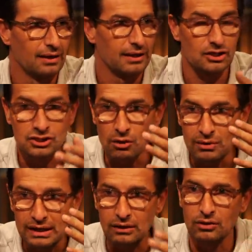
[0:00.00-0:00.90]
there's so
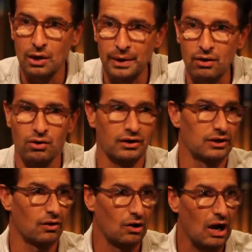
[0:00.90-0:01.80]
little going on in
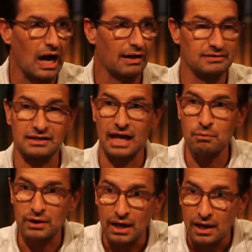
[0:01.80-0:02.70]
their lives that they
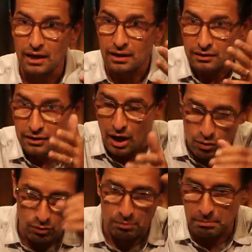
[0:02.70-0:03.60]
would
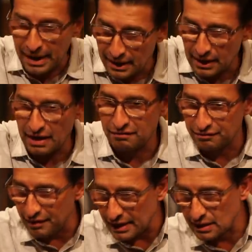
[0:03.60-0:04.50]
go make a
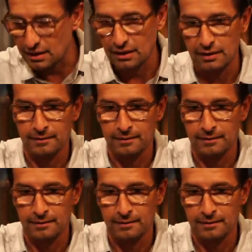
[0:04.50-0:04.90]
fake,